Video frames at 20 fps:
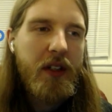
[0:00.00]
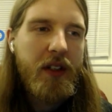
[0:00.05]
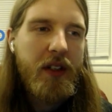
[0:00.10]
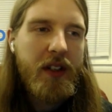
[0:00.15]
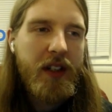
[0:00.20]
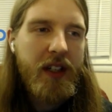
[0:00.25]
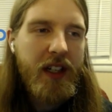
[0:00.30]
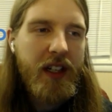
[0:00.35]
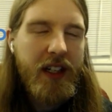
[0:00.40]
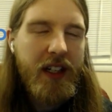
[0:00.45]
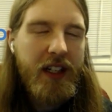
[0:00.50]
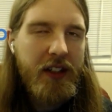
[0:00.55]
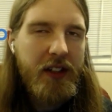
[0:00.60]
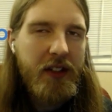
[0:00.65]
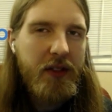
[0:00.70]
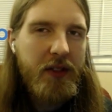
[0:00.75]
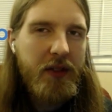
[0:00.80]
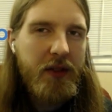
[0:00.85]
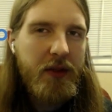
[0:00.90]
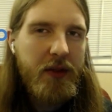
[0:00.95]
I'm
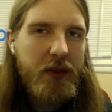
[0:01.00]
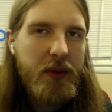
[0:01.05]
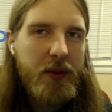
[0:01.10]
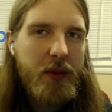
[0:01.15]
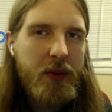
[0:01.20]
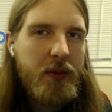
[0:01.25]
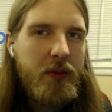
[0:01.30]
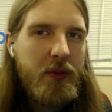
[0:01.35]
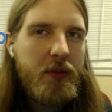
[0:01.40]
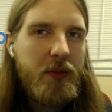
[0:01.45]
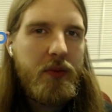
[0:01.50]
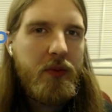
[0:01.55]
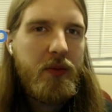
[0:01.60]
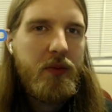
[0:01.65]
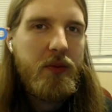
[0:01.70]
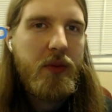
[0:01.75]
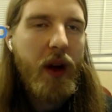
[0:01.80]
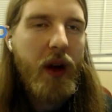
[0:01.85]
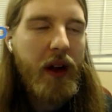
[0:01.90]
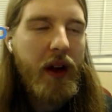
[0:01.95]

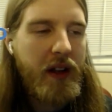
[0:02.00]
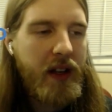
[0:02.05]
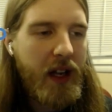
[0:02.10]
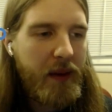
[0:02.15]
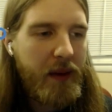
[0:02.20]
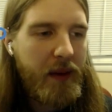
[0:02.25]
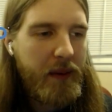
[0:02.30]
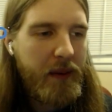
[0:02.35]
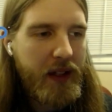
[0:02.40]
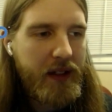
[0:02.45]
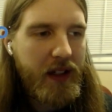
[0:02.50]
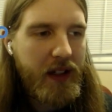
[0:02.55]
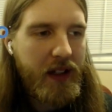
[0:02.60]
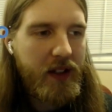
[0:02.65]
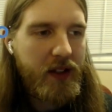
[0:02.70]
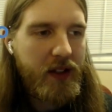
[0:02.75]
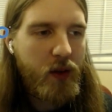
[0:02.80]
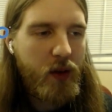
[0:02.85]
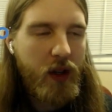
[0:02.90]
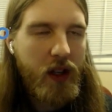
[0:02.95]
not saying the
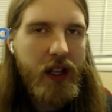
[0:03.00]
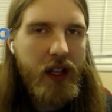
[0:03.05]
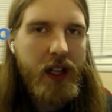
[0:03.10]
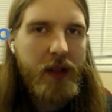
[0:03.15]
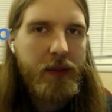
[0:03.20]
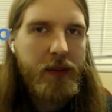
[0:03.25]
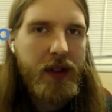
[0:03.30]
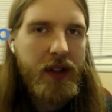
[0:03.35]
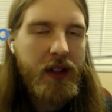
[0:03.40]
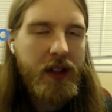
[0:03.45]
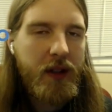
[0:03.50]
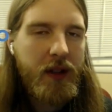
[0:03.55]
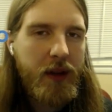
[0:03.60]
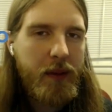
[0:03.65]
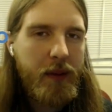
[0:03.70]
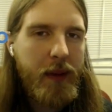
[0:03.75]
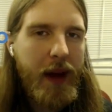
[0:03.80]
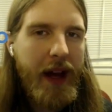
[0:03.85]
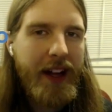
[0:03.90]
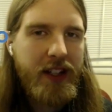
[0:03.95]
storyline, but the
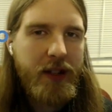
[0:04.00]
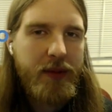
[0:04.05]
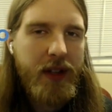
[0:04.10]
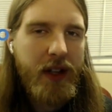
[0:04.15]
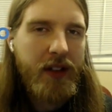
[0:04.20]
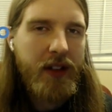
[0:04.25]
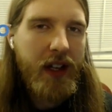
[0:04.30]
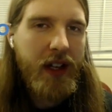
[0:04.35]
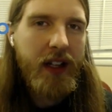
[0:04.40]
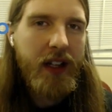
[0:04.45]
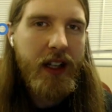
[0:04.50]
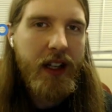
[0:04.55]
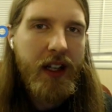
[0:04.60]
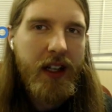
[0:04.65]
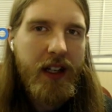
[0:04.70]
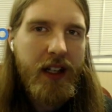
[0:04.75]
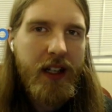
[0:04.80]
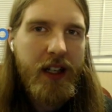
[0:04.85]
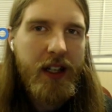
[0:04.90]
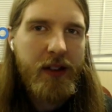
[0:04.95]
matchup sounds kind of like
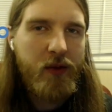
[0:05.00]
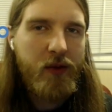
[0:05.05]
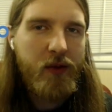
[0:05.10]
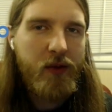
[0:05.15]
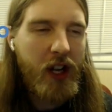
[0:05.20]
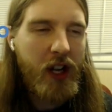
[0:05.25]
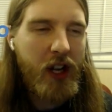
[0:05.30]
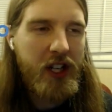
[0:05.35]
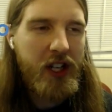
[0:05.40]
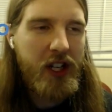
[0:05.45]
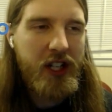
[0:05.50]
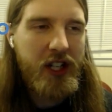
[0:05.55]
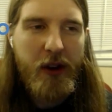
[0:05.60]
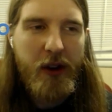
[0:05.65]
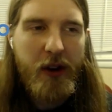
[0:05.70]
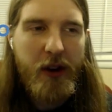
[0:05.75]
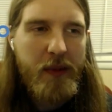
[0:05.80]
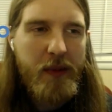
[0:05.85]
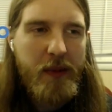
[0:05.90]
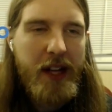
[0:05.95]
a Rush Hour
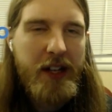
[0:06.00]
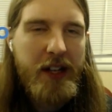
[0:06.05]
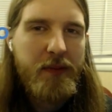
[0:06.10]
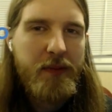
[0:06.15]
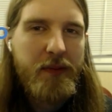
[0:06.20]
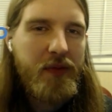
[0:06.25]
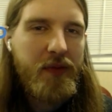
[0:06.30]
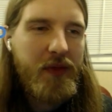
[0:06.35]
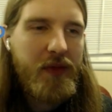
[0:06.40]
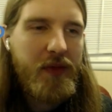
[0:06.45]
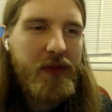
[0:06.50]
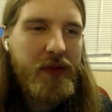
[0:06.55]
matchup. Yeah.